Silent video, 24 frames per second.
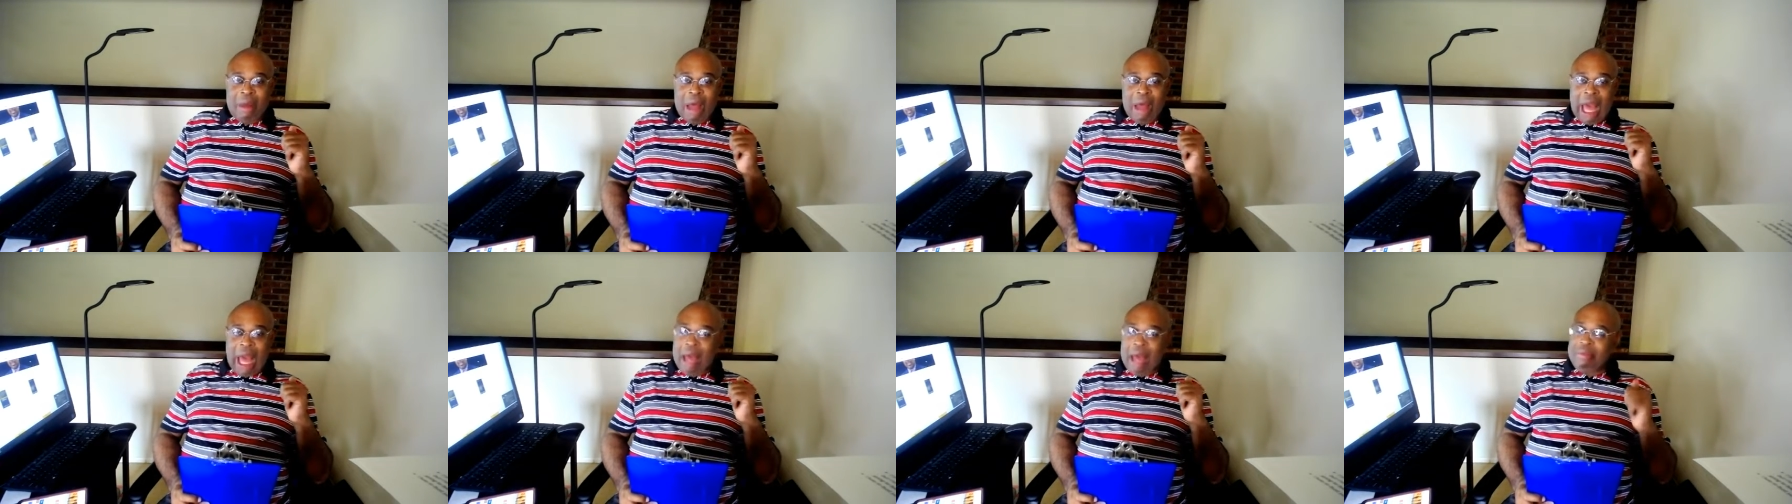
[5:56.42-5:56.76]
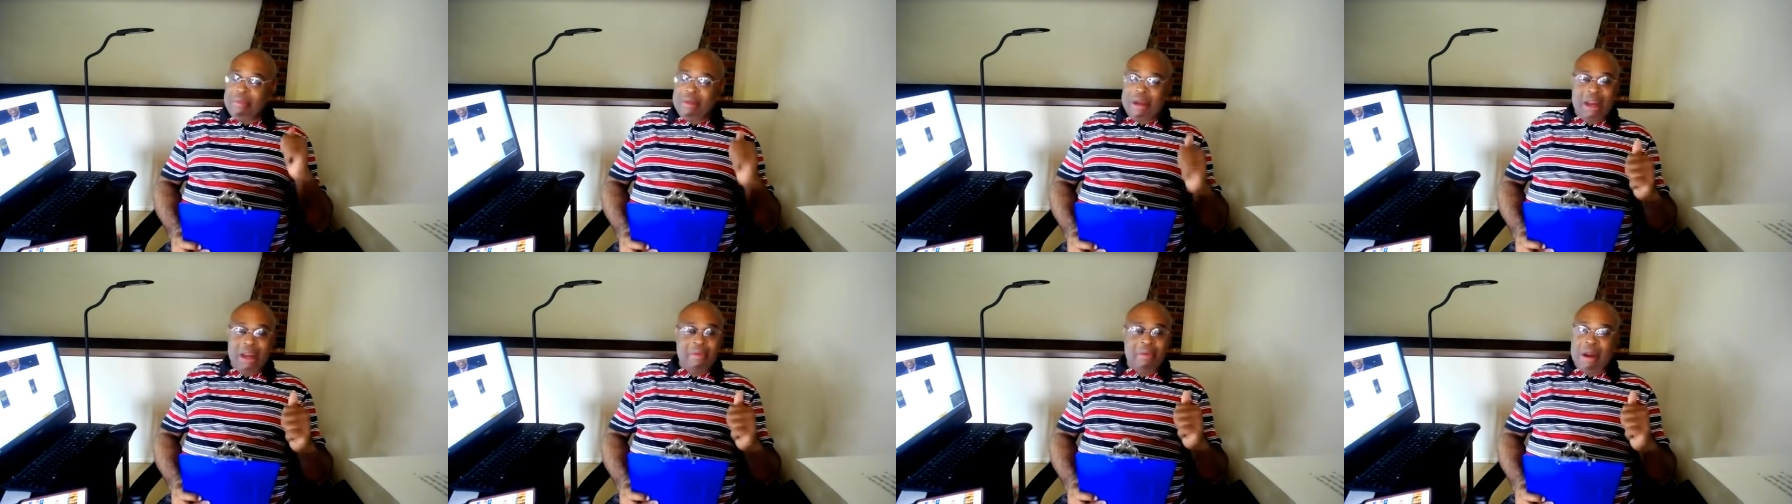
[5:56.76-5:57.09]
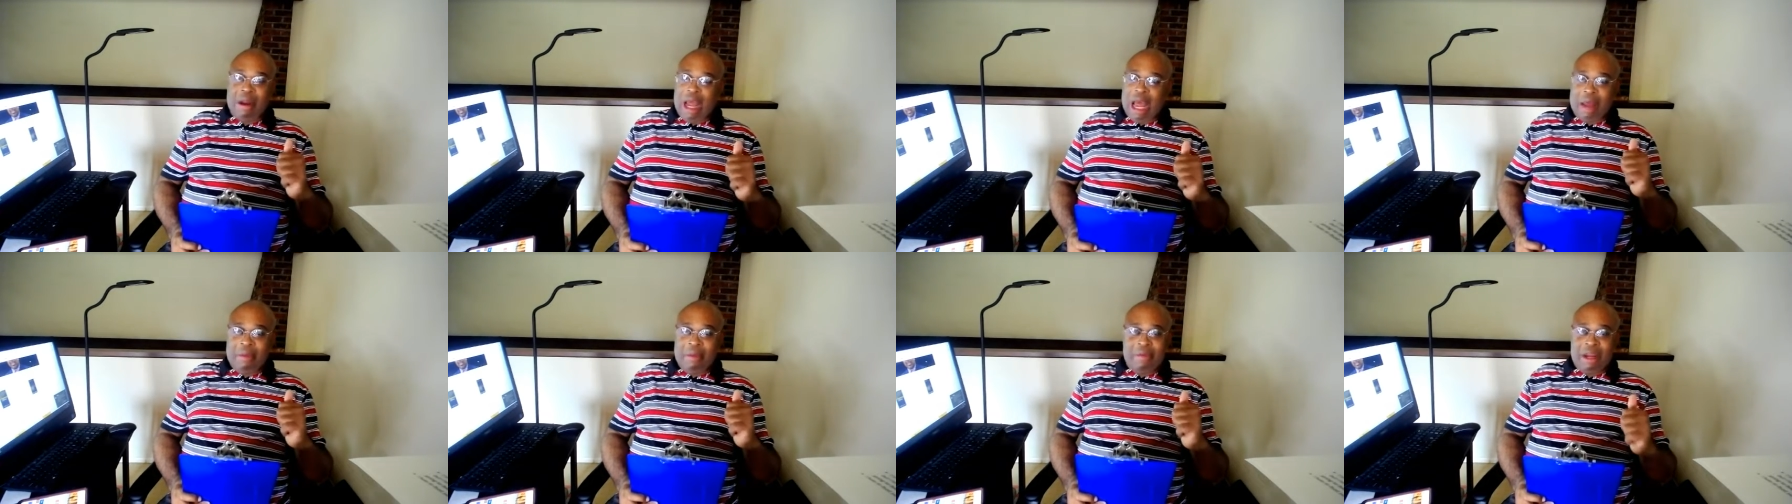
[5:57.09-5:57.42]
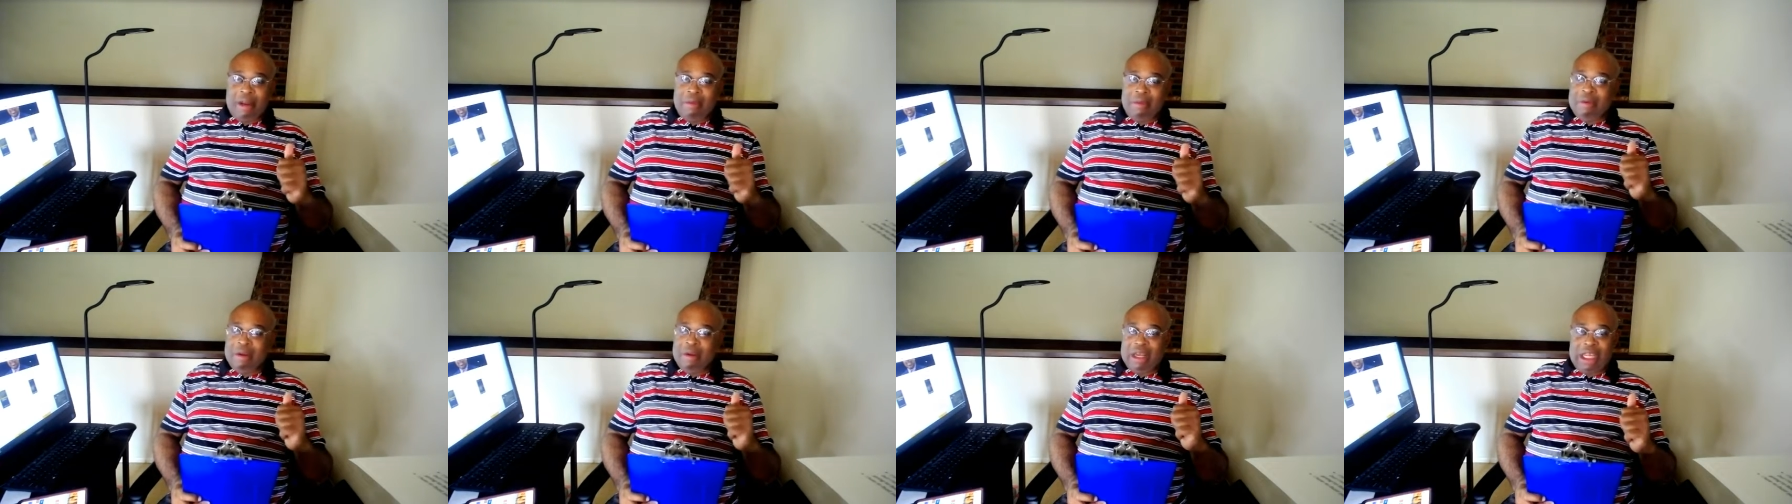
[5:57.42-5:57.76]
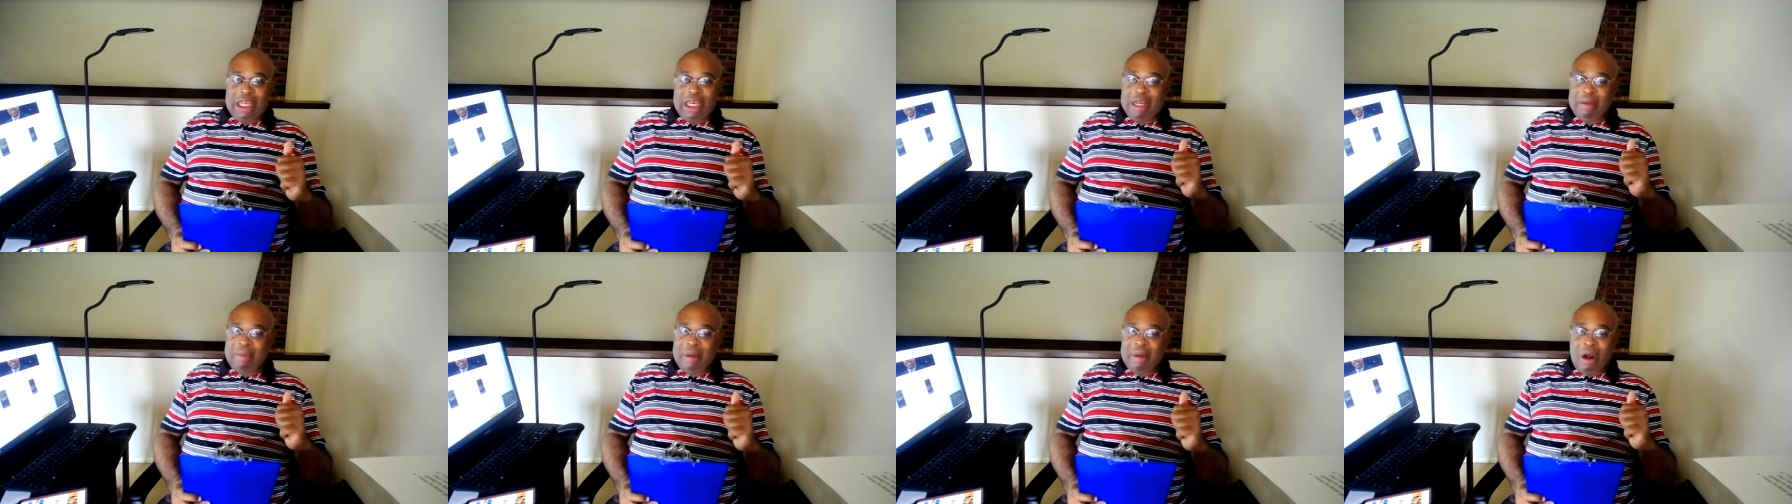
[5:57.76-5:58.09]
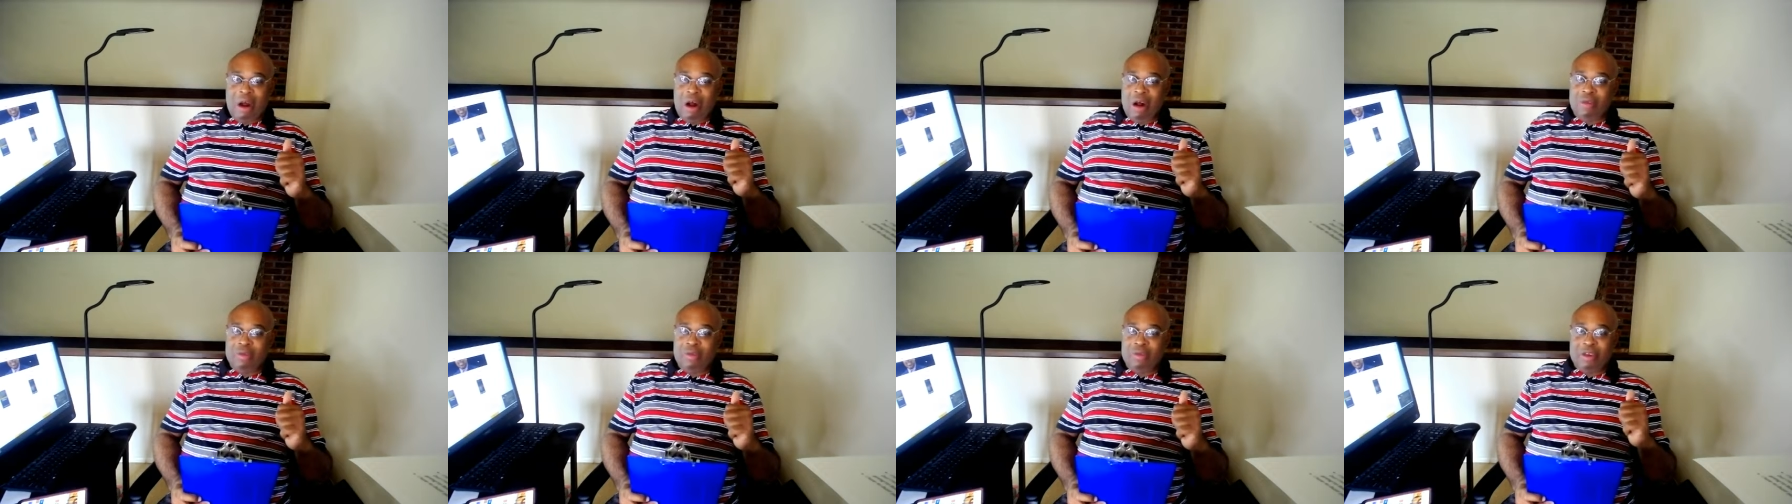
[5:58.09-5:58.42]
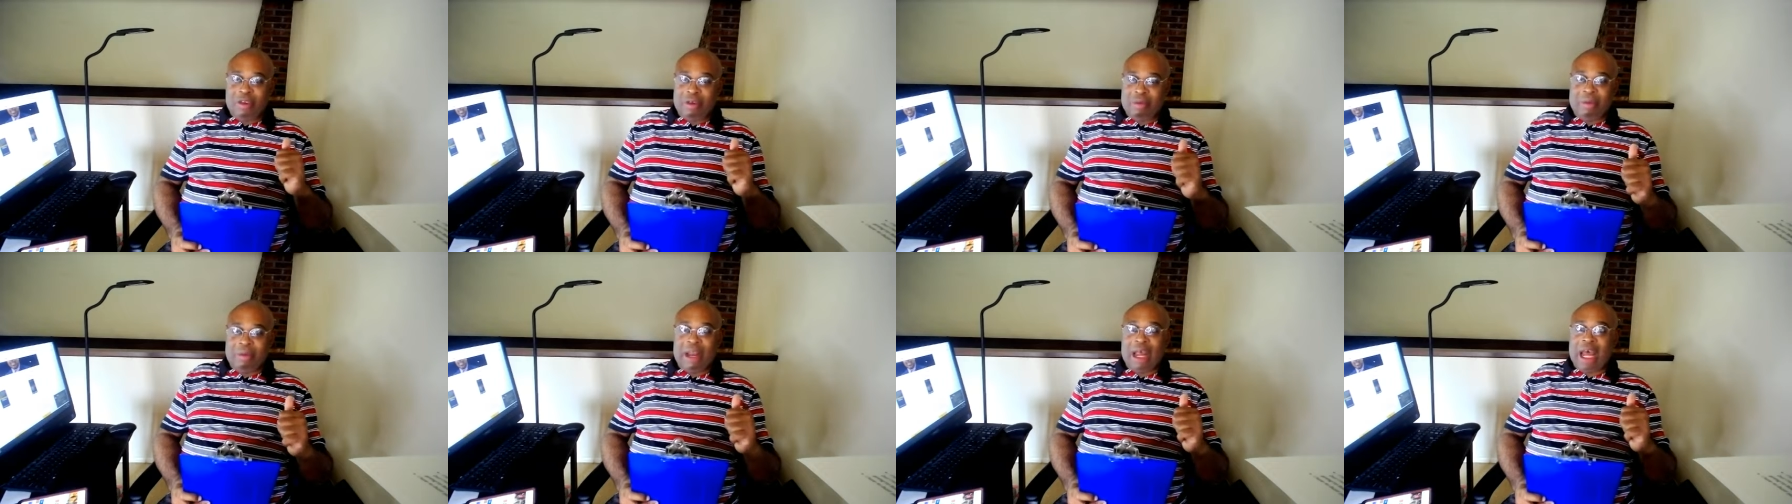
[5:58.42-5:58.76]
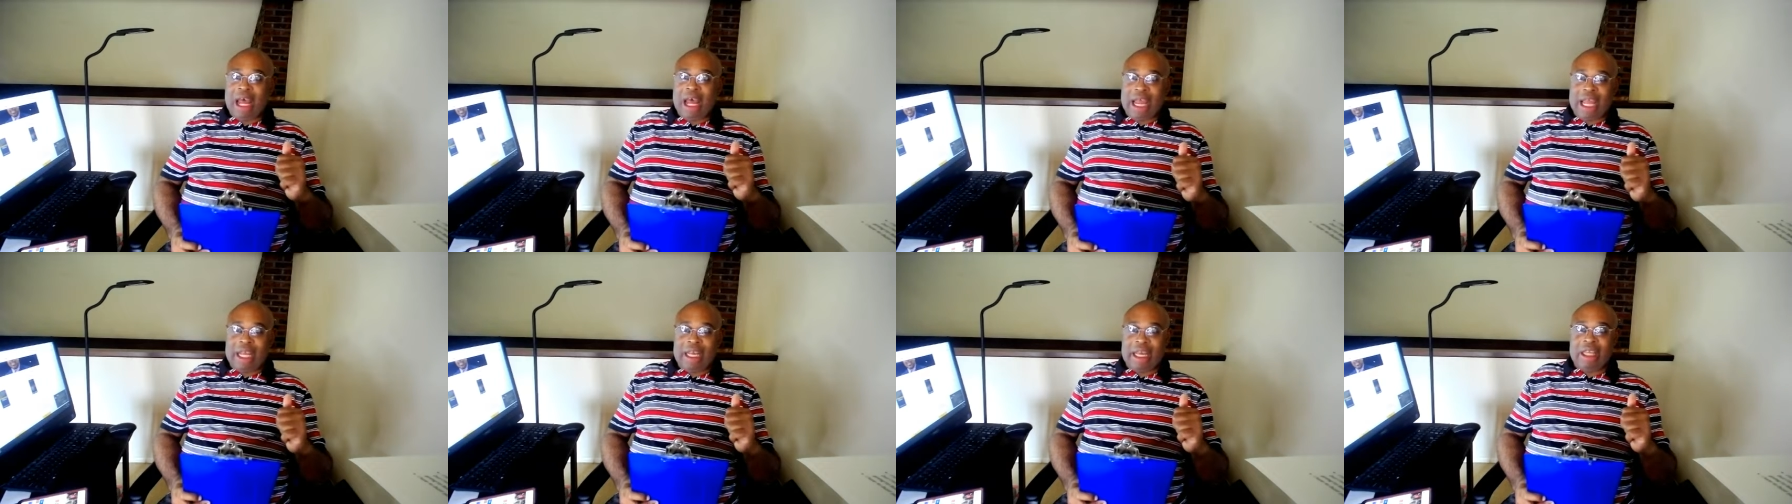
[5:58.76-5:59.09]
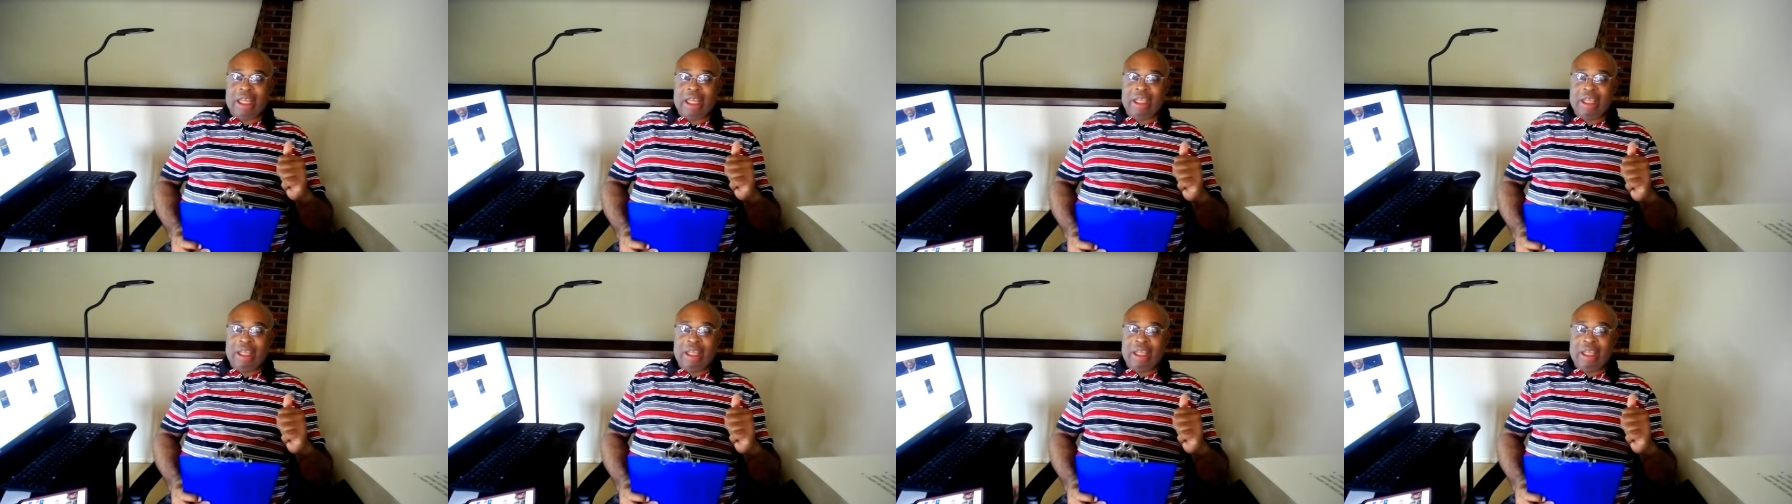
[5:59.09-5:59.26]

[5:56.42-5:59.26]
I'm never, I'm never leading my authors blind,